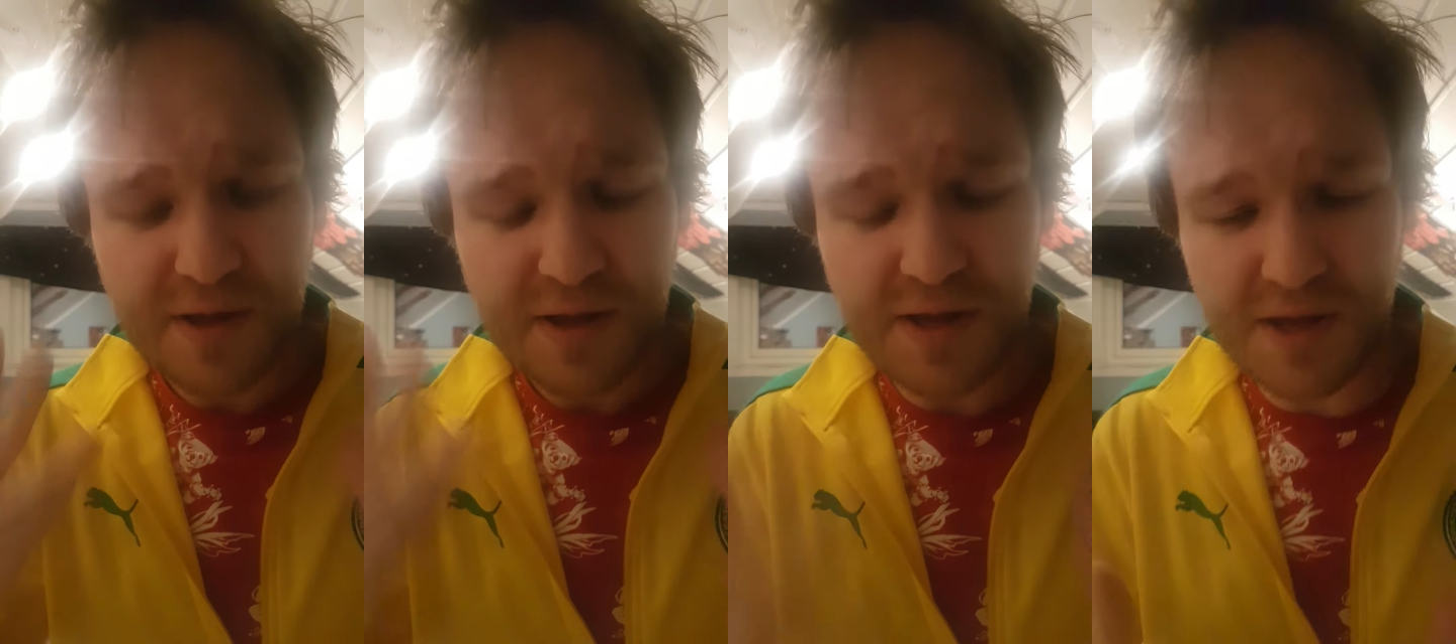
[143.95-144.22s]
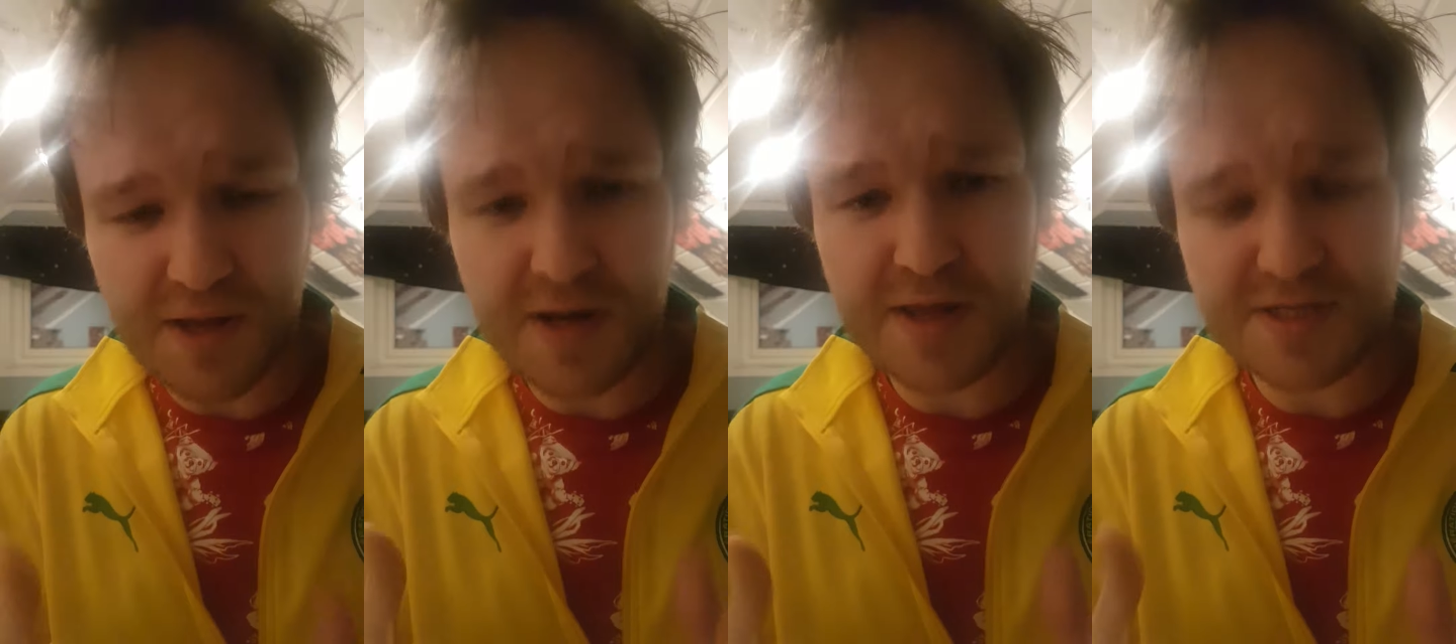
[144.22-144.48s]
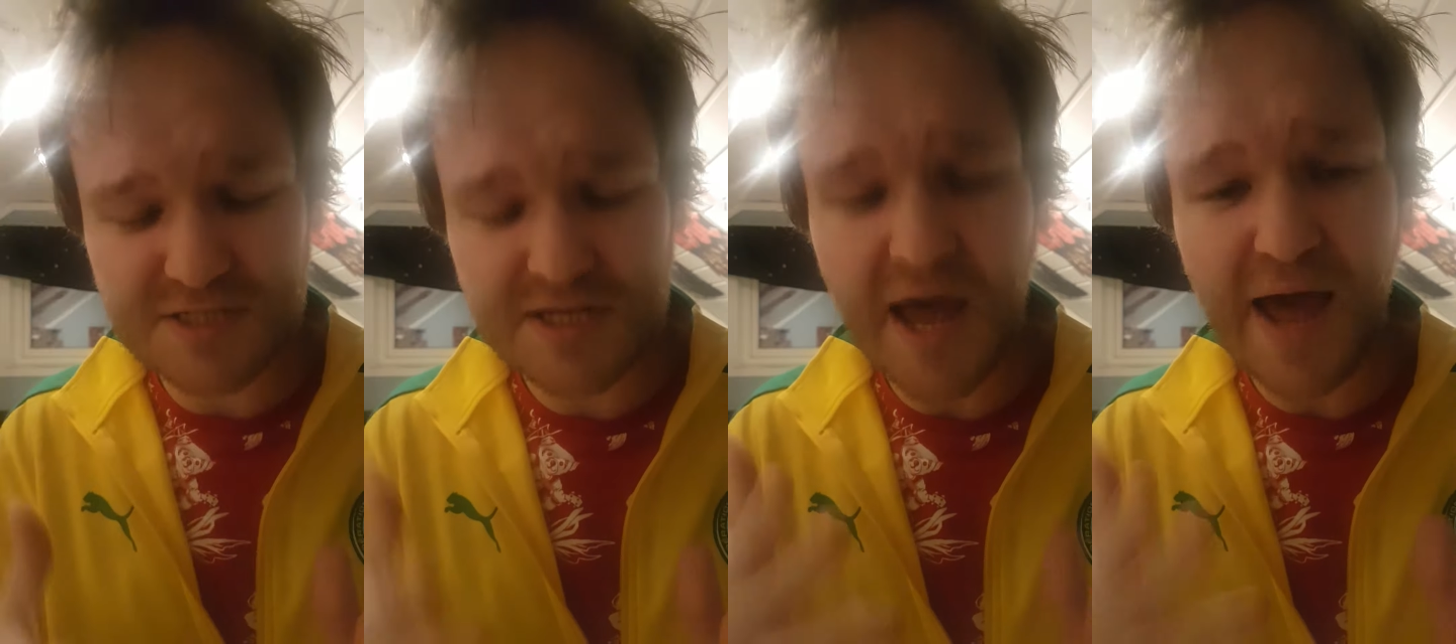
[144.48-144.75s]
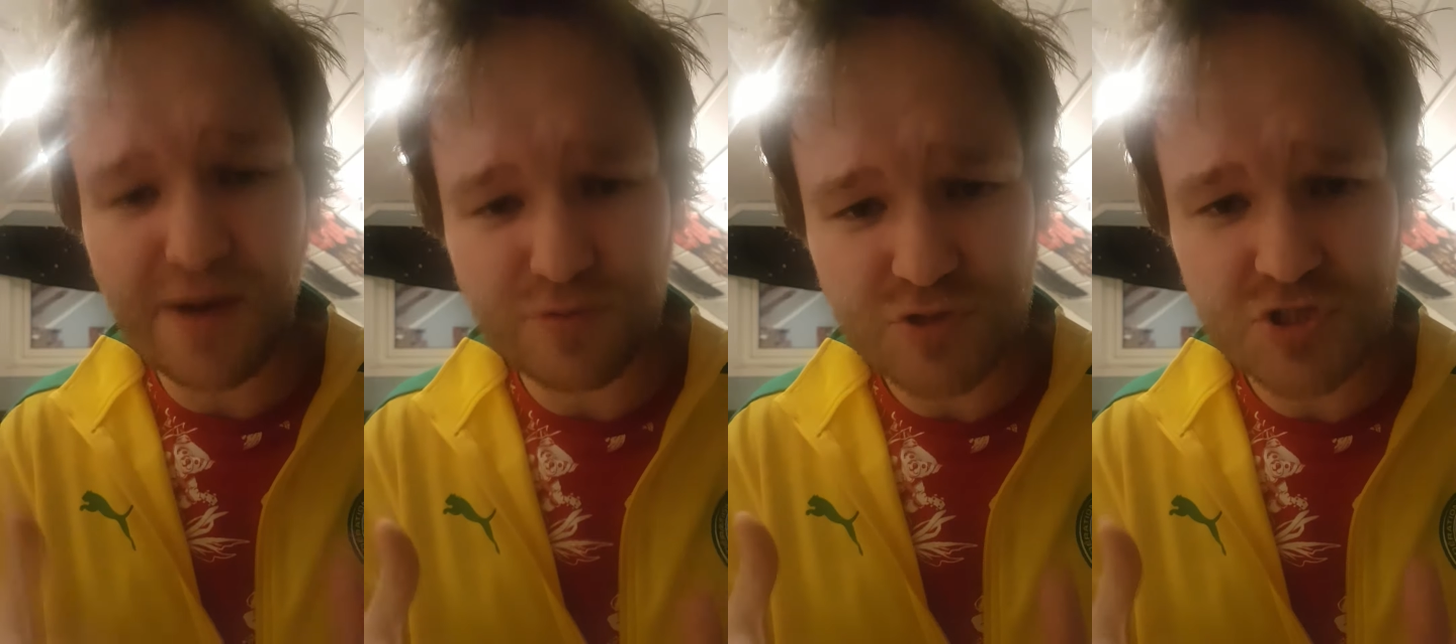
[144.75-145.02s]
in his
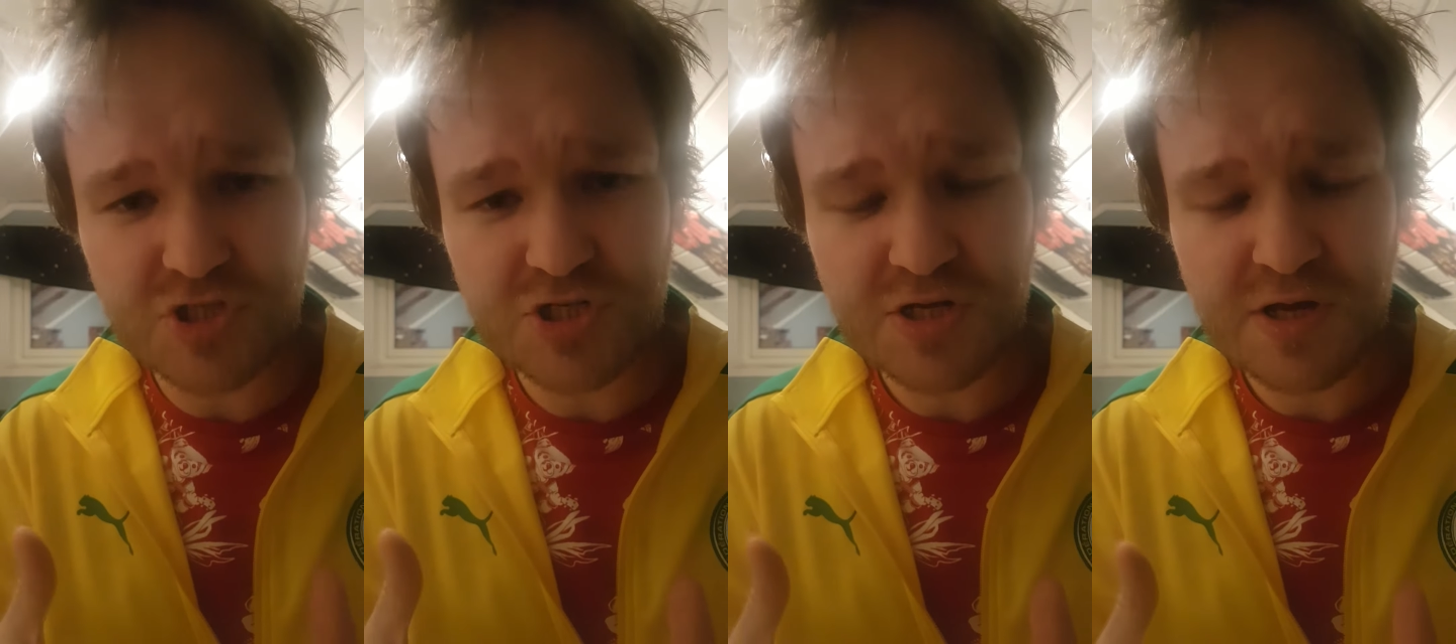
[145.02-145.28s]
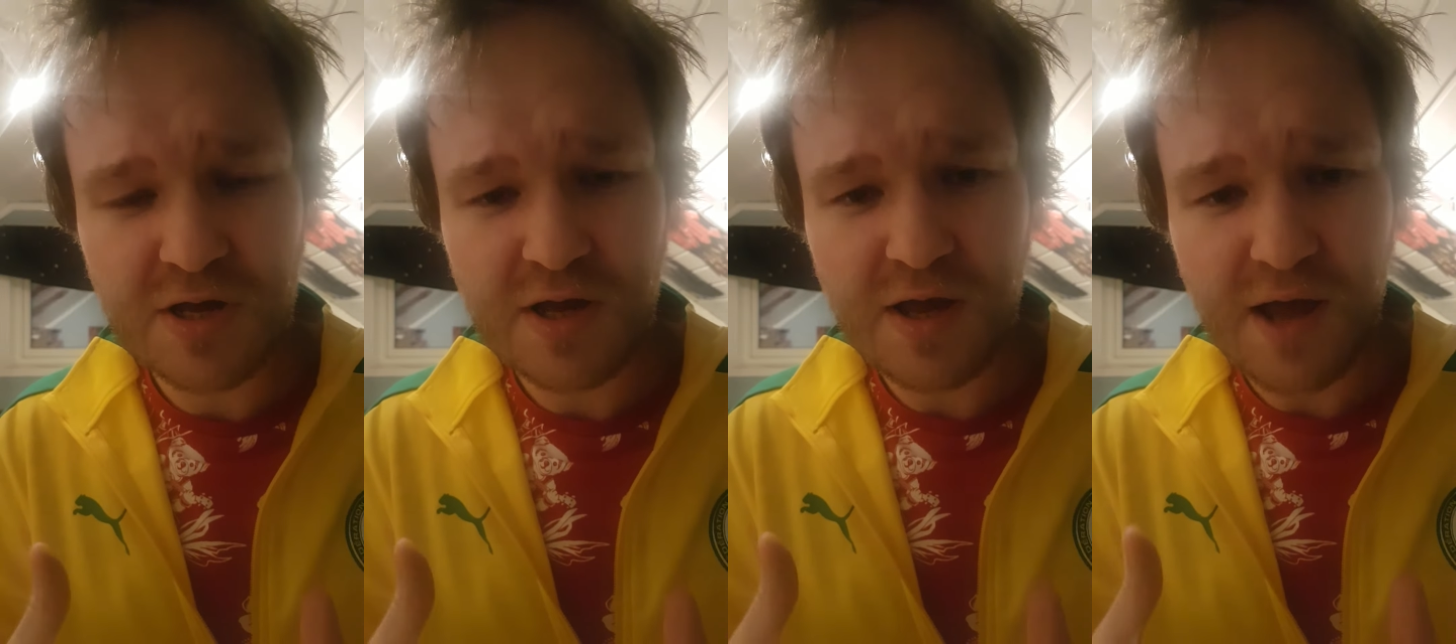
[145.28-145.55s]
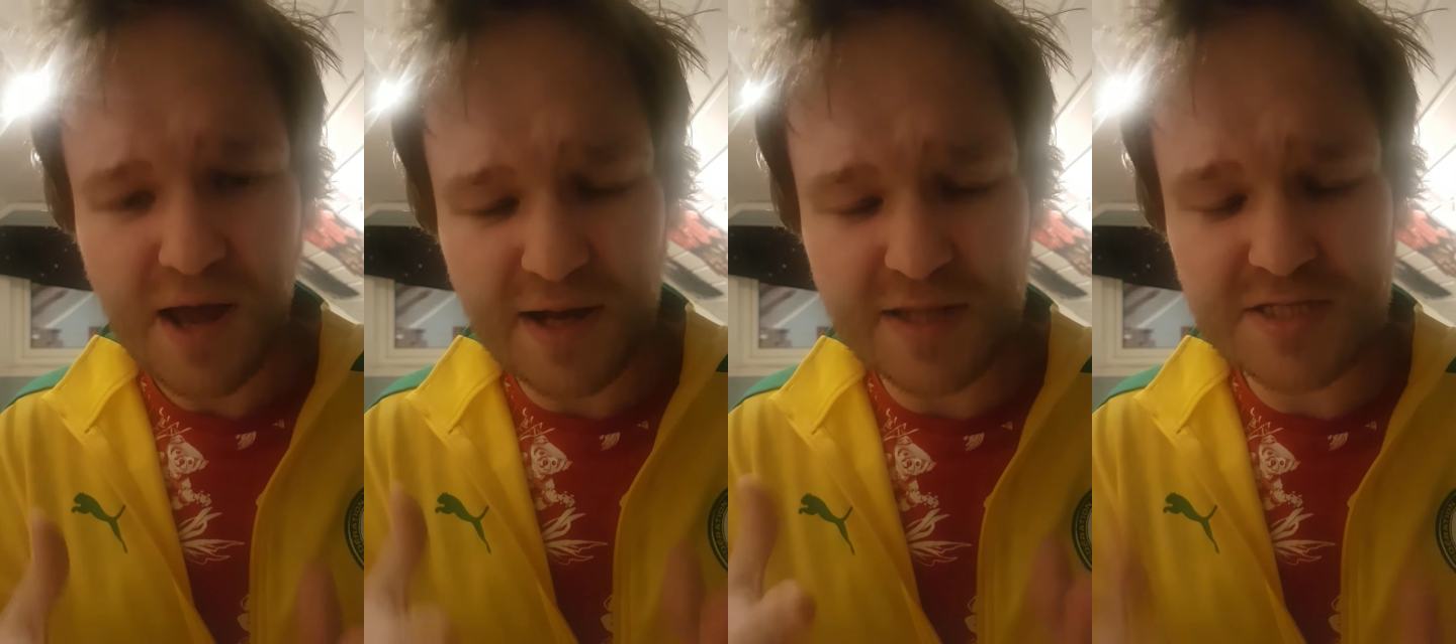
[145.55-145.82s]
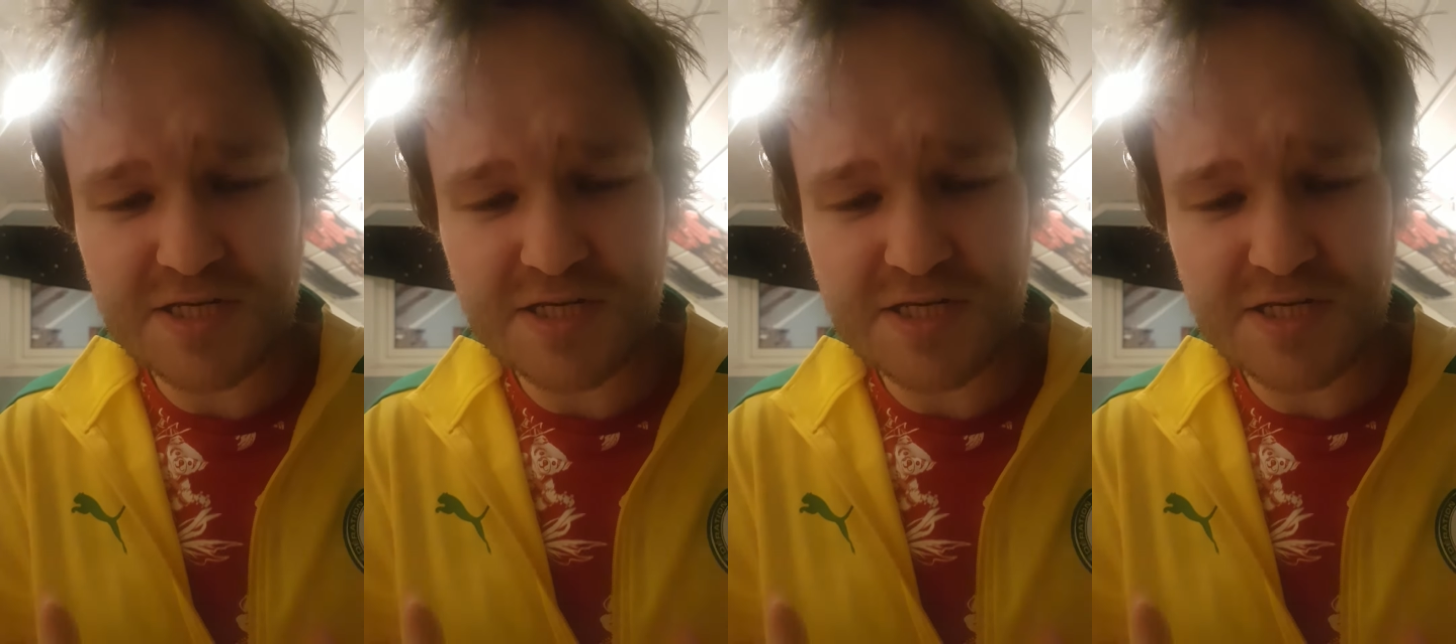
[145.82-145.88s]
house and he